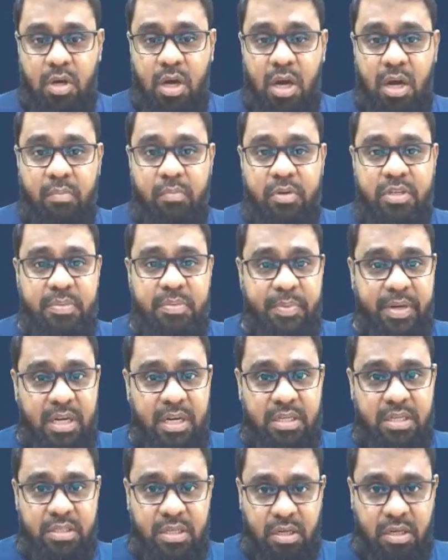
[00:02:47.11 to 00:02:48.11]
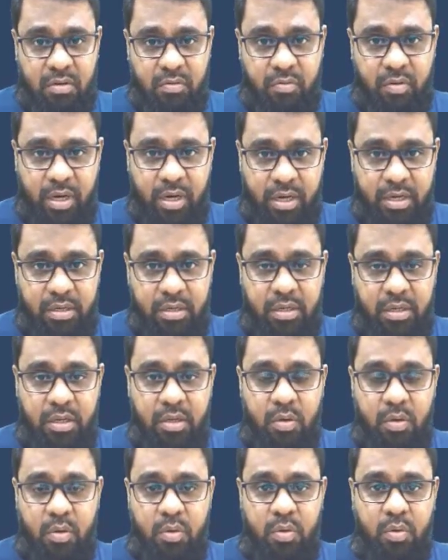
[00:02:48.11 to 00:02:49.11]
So how much material is required
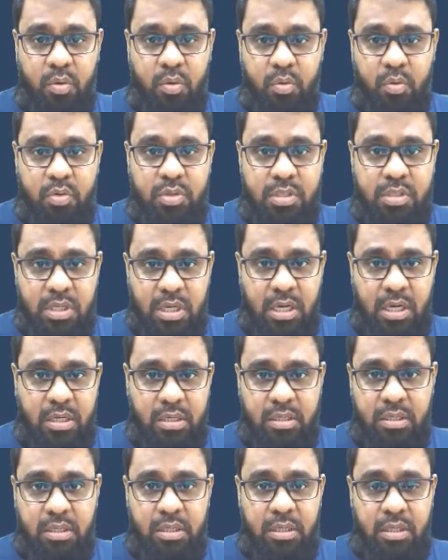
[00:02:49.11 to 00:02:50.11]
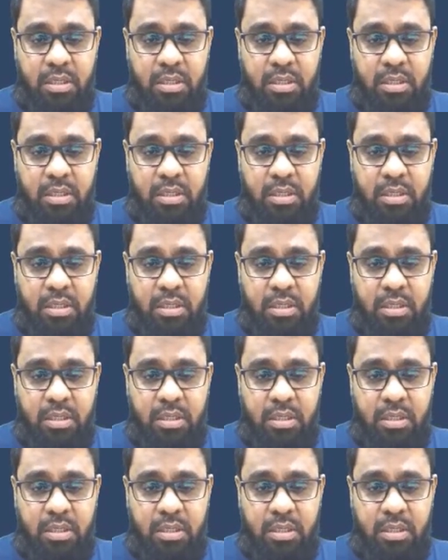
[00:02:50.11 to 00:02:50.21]
in order to start